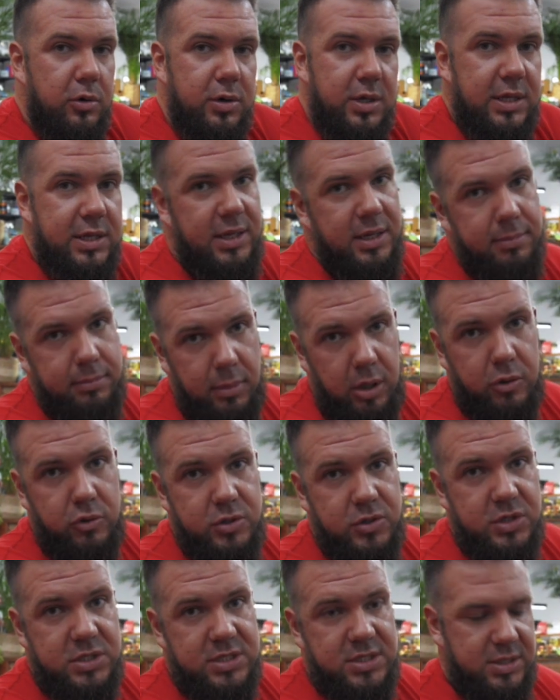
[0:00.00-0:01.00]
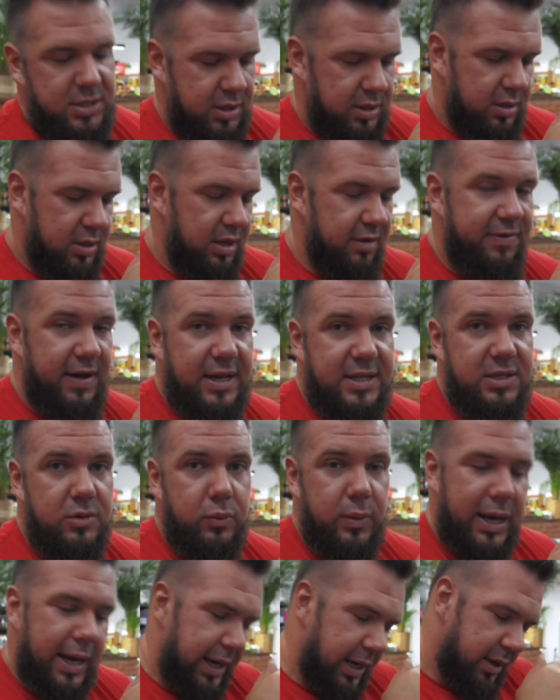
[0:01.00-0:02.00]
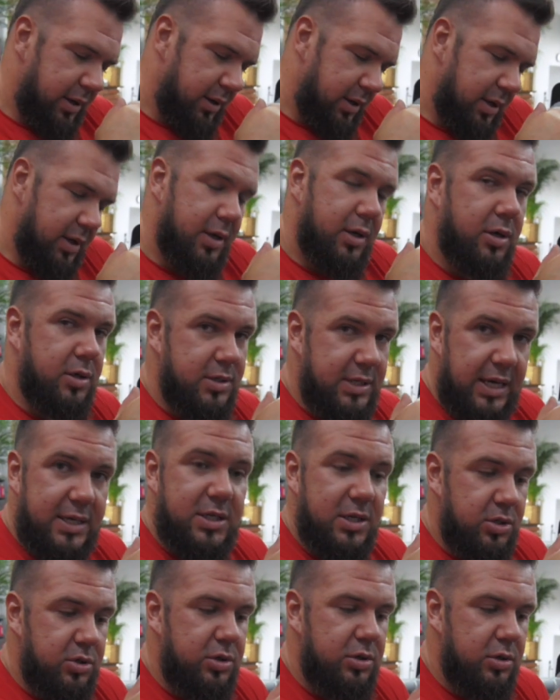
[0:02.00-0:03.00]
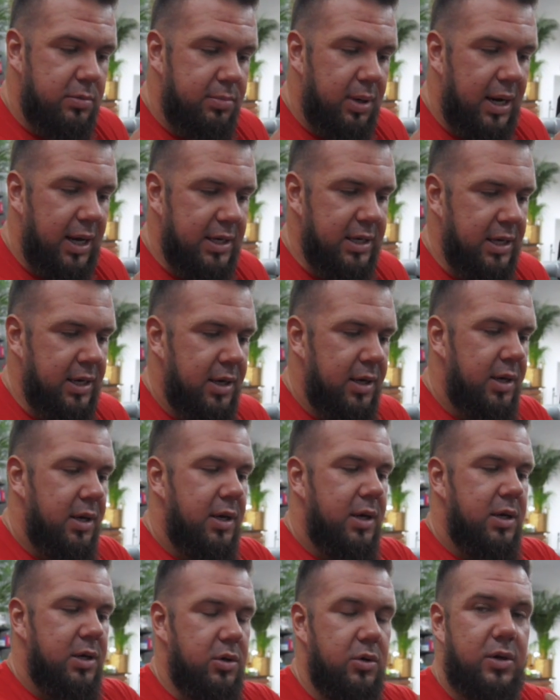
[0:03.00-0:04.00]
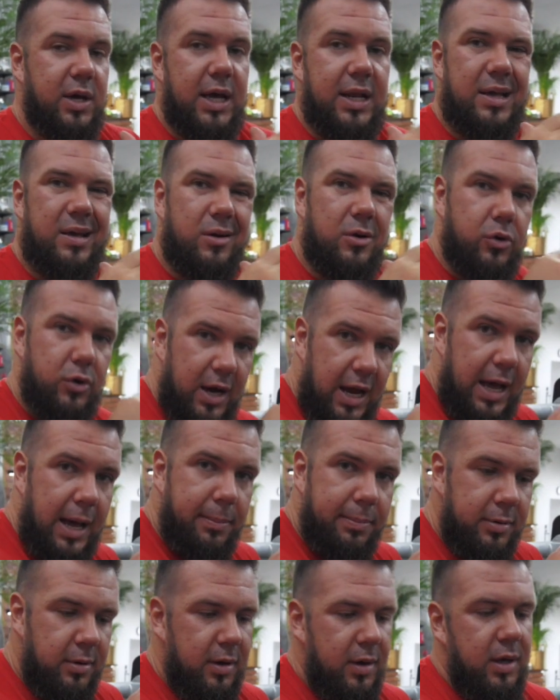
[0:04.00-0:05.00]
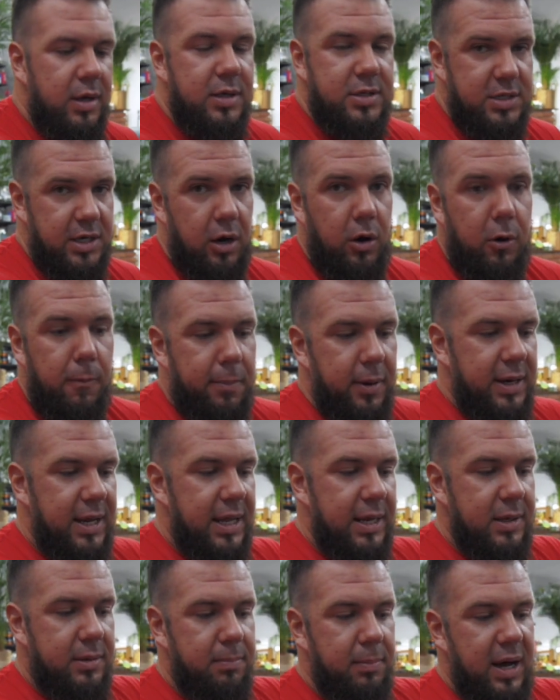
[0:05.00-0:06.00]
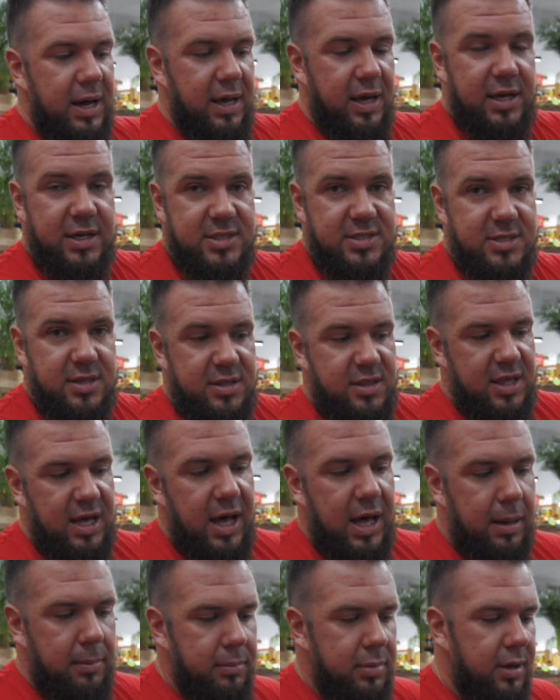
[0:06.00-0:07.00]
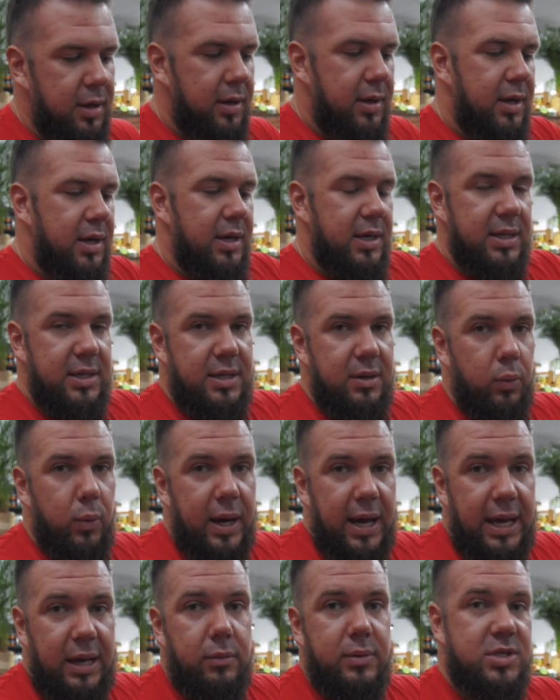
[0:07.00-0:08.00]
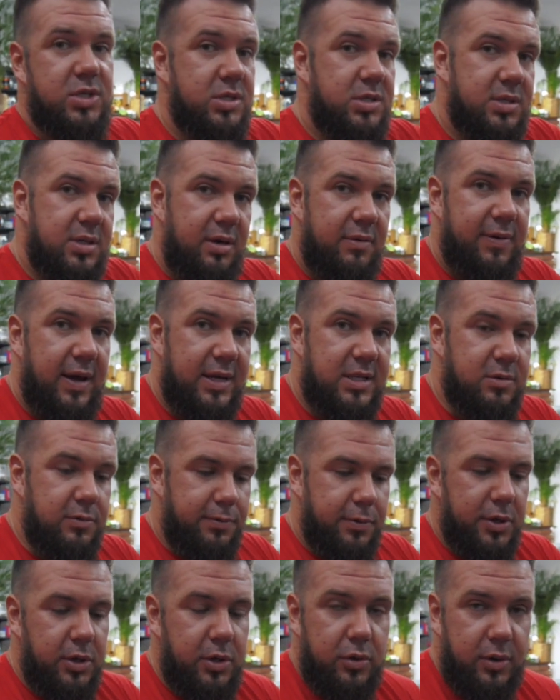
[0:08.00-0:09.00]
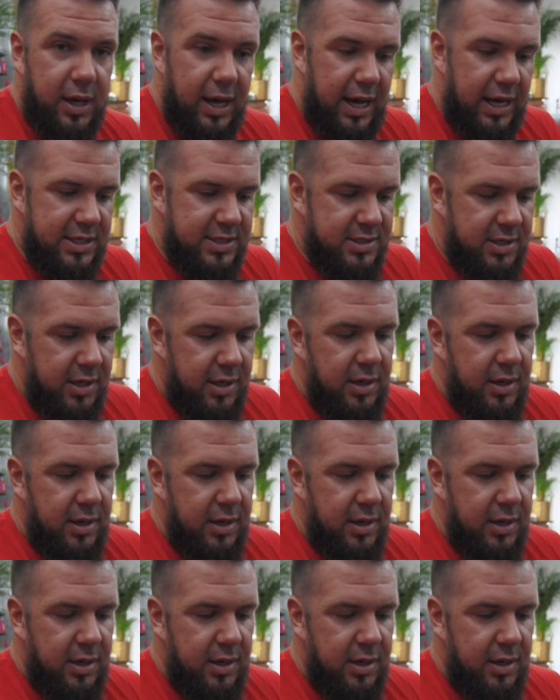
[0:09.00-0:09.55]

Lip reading: in the most effective way connected to your body. You can grab the opponent by his thumb in the way which is effective for you guys.